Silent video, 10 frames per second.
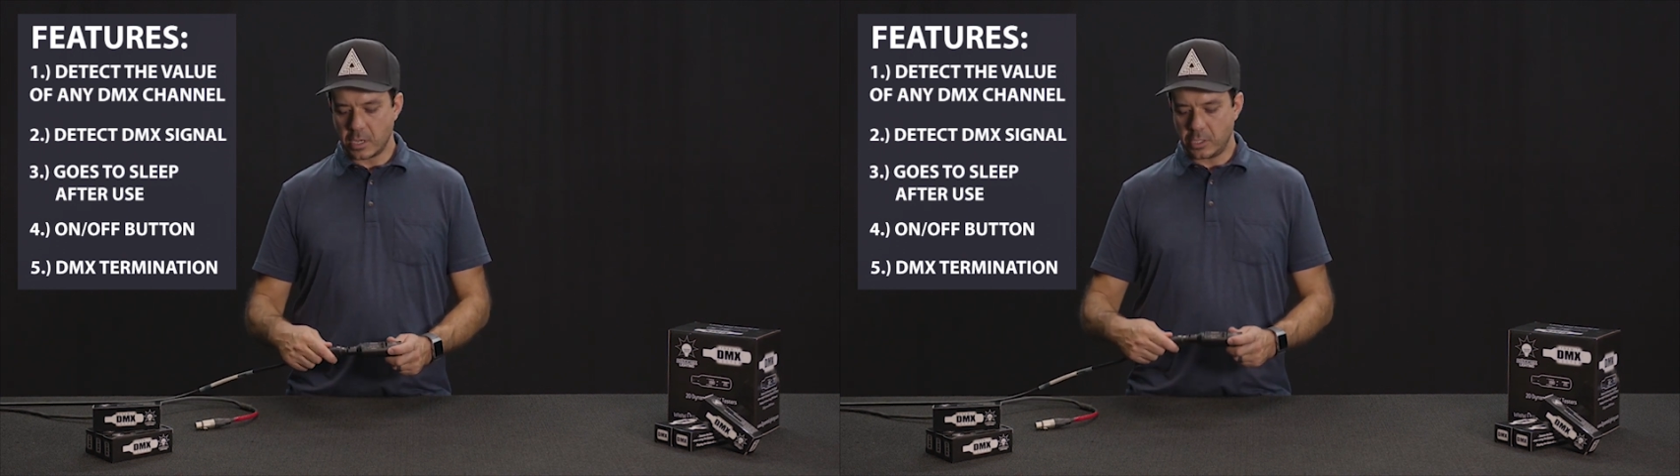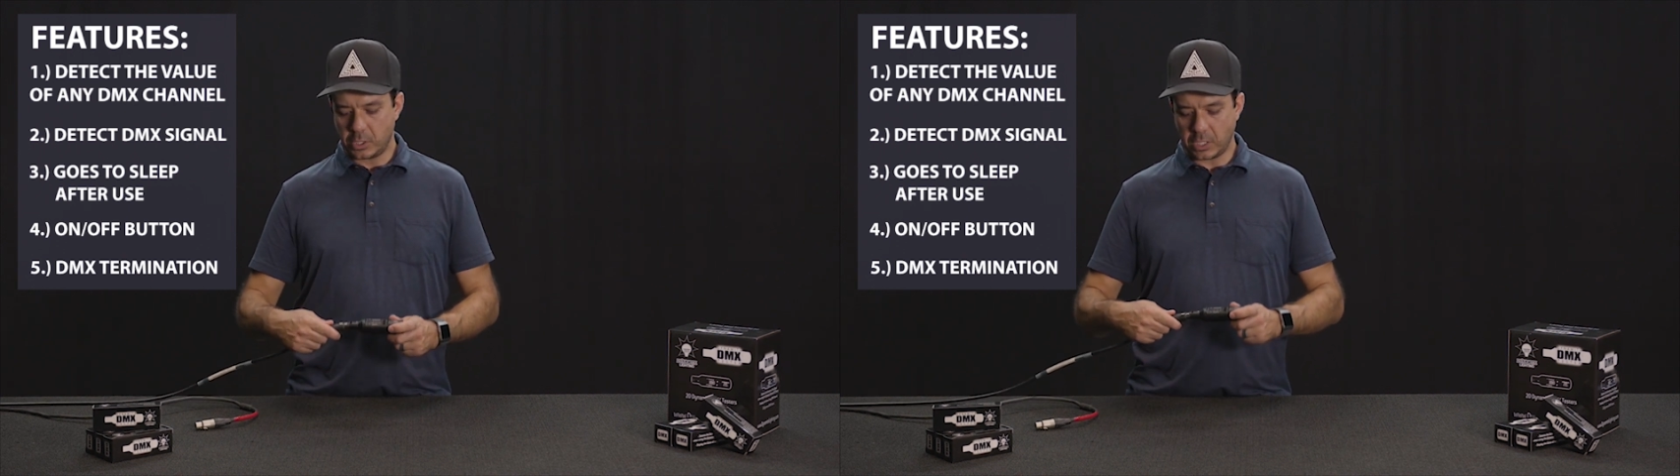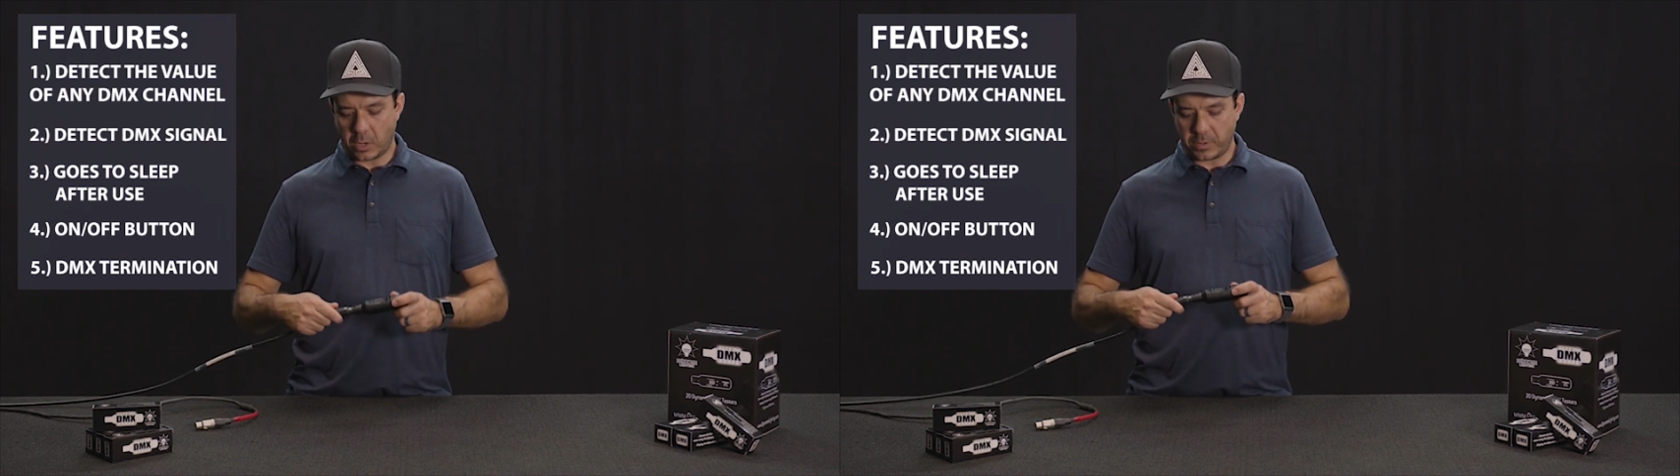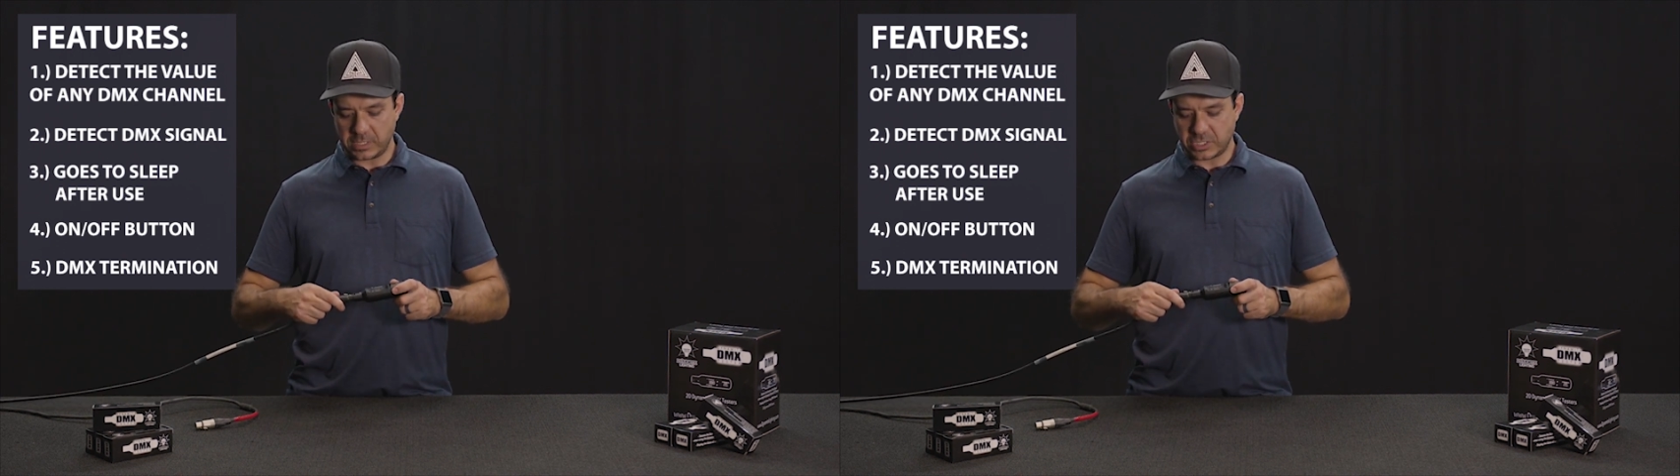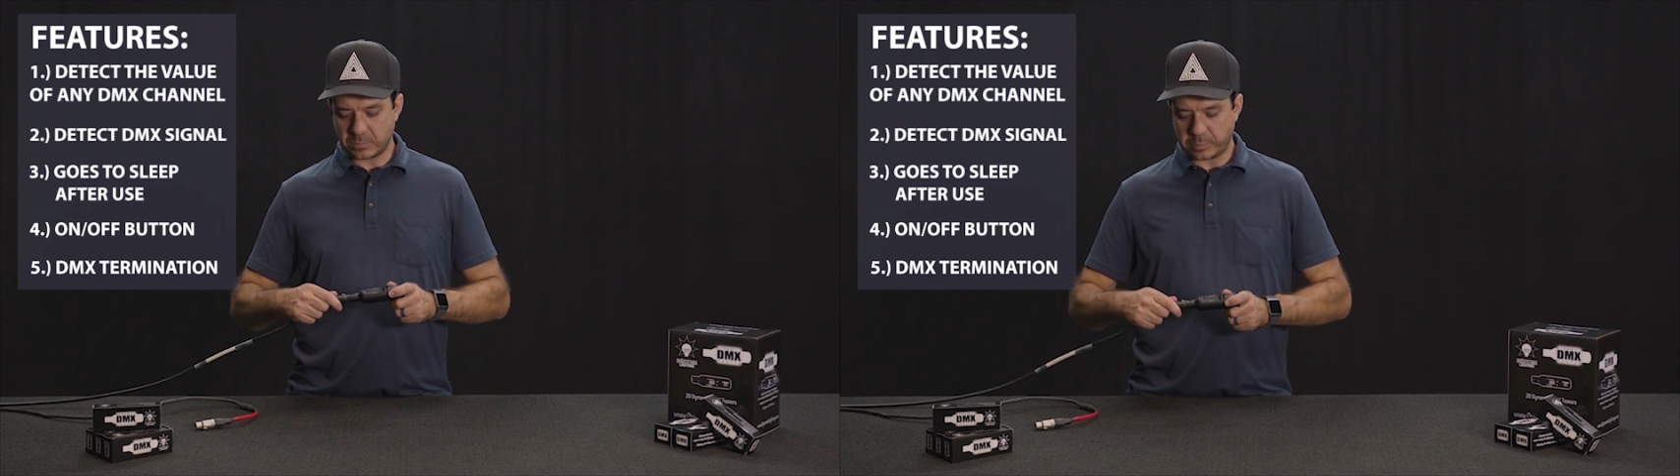You can
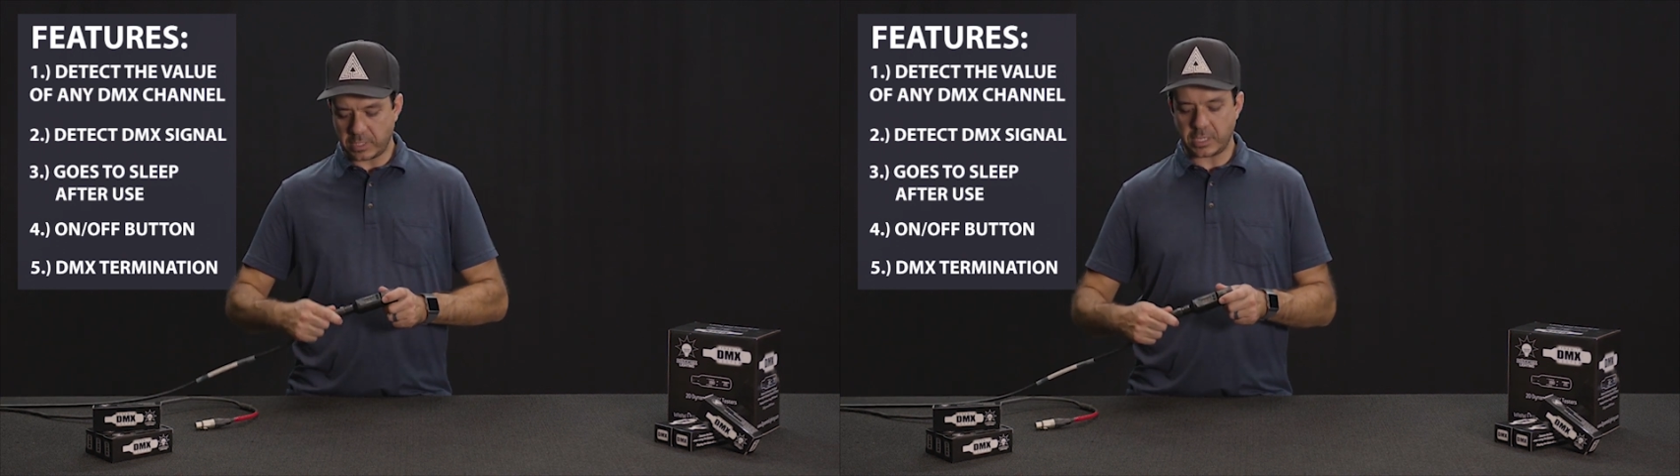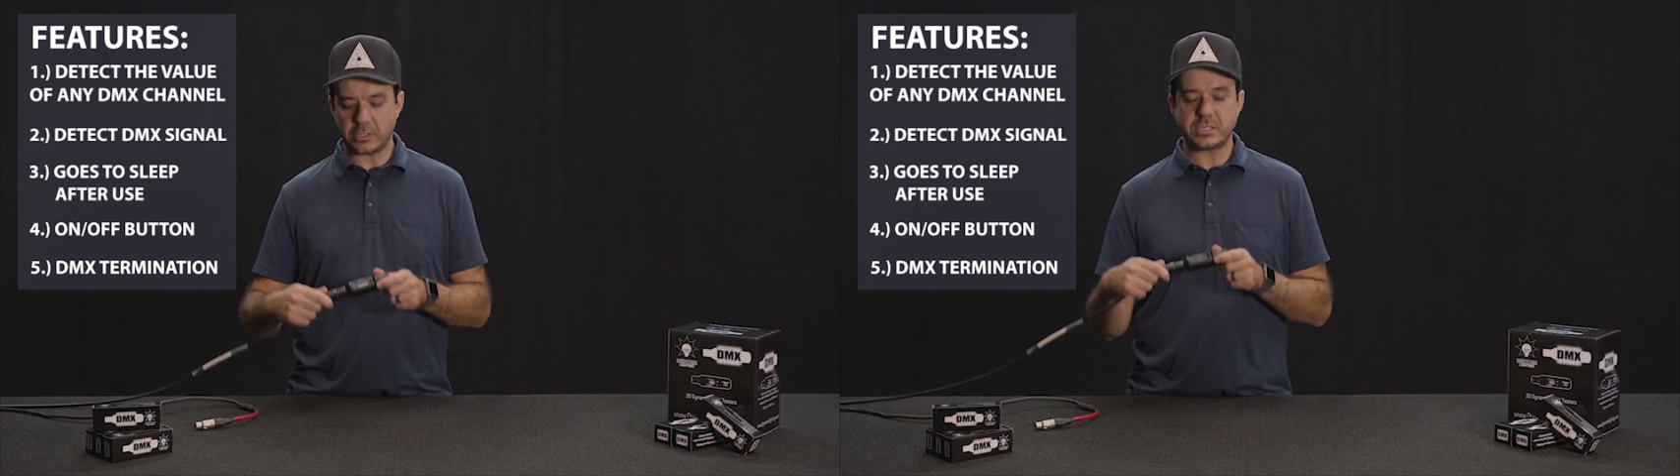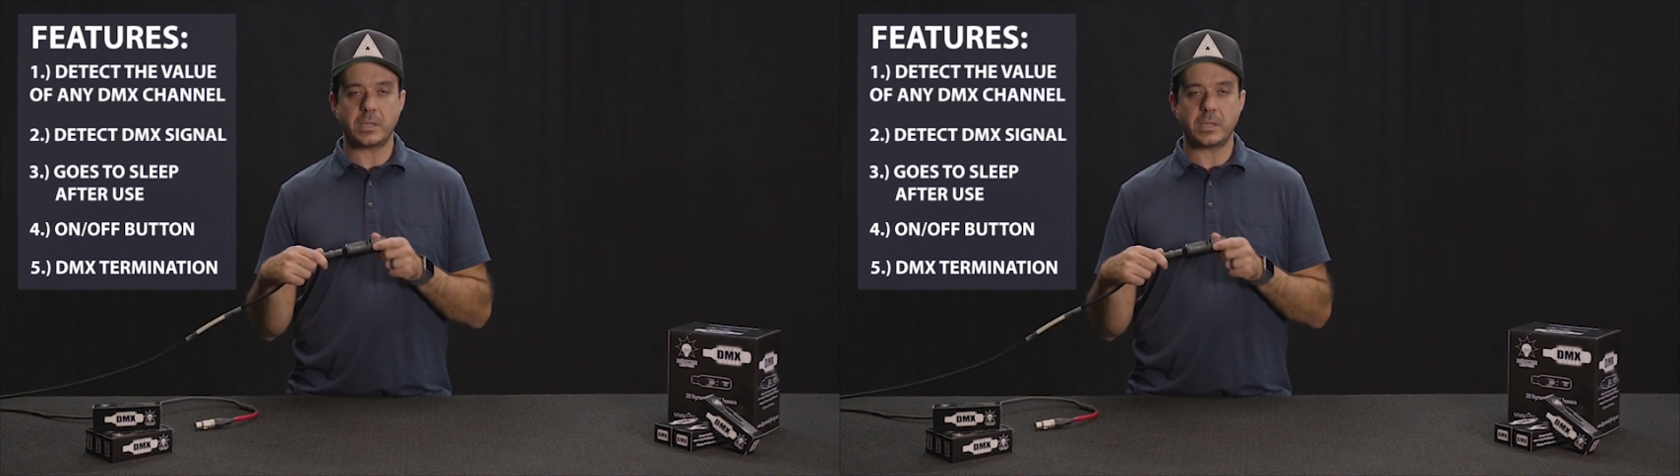always just plug in your